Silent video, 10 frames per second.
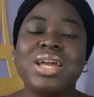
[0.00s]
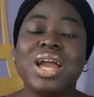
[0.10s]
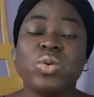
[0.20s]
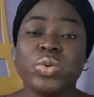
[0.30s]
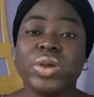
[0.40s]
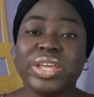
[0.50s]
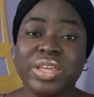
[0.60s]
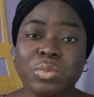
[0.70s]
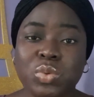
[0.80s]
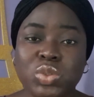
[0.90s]
we were
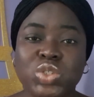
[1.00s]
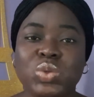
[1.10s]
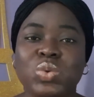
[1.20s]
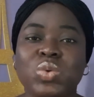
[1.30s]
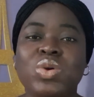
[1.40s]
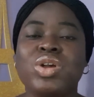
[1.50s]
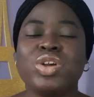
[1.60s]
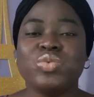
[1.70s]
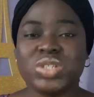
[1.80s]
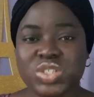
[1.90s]
able to
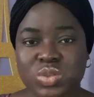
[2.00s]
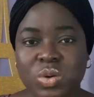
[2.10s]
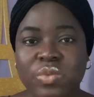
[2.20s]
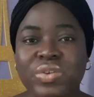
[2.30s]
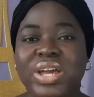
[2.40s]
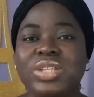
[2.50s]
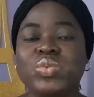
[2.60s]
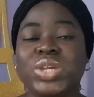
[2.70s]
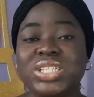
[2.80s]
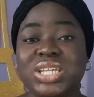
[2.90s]
resolve, and
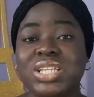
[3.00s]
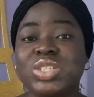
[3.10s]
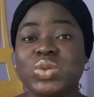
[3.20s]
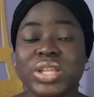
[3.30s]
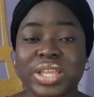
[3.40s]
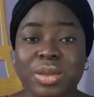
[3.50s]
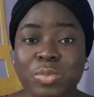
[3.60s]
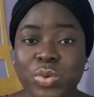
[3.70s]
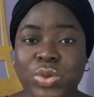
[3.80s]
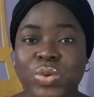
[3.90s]
we entered into an
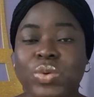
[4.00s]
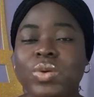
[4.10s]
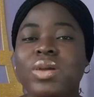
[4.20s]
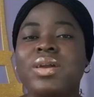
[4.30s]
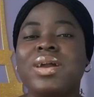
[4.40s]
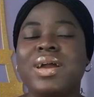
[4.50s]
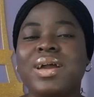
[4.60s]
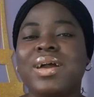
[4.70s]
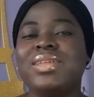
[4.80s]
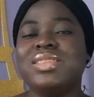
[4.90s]
MOU.
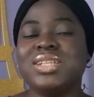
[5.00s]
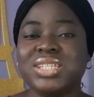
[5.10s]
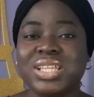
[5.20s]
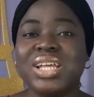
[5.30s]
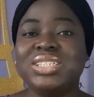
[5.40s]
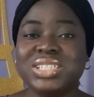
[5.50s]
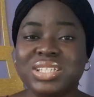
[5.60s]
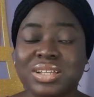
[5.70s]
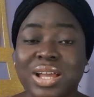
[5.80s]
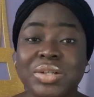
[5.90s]
The tenant
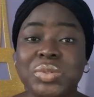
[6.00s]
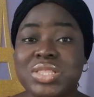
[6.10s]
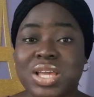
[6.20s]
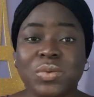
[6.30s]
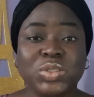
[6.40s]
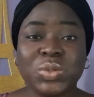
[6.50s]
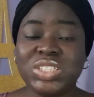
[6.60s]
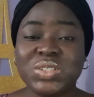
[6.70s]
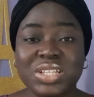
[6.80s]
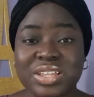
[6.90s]
agreed that he was going
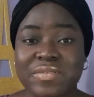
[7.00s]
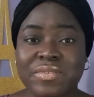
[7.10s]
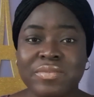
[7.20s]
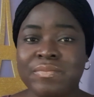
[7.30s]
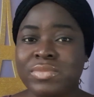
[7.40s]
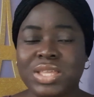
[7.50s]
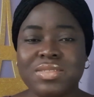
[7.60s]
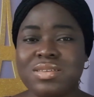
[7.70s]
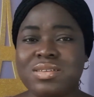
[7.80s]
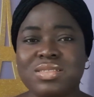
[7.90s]
to leave, I
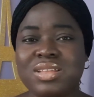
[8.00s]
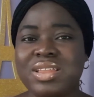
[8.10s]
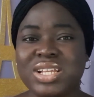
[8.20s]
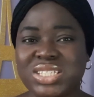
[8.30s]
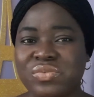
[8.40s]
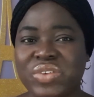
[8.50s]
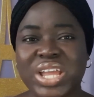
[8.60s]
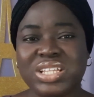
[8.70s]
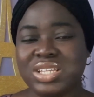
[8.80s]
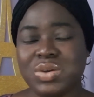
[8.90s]
think the next
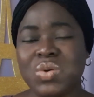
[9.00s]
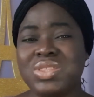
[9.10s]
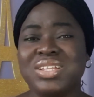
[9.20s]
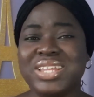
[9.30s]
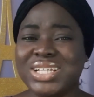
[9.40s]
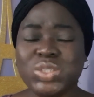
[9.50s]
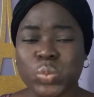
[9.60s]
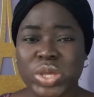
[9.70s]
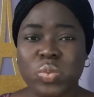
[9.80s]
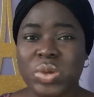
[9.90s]
Friday or the next
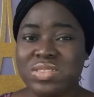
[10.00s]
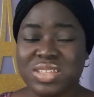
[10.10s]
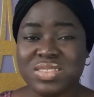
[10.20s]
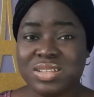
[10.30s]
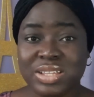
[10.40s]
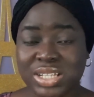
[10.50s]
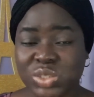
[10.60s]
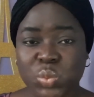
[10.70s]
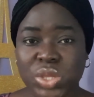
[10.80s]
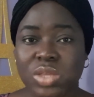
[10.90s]
week. Within the next
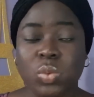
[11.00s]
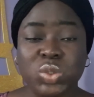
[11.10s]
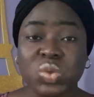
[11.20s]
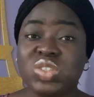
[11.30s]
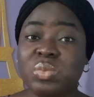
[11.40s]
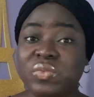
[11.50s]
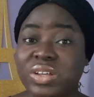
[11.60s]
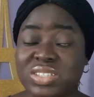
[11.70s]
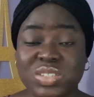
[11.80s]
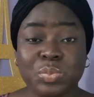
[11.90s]
week, he was going to move out
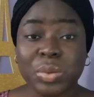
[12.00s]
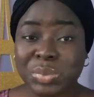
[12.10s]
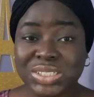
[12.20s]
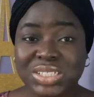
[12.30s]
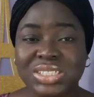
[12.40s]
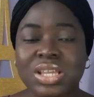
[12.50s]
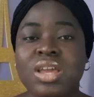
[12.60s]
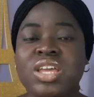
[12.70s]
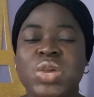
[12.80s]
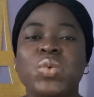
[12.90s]
his properties.
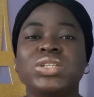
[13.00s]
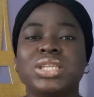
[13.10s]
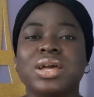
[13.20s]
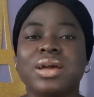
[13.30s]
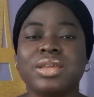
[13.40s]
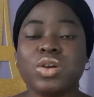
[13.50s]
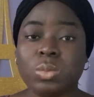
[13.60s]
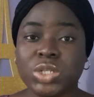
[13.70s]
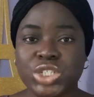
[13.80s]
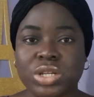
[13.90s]
It was a
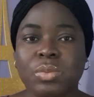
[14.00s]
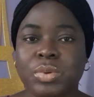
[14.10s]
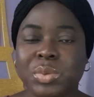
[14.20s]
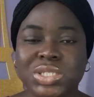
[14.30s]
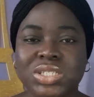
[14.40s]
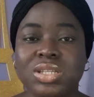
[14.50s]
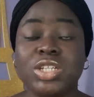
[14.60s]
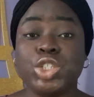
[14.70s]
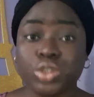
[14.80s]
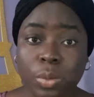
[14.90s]
commercial property, a
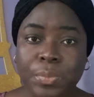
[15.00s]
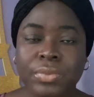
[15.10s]
shop,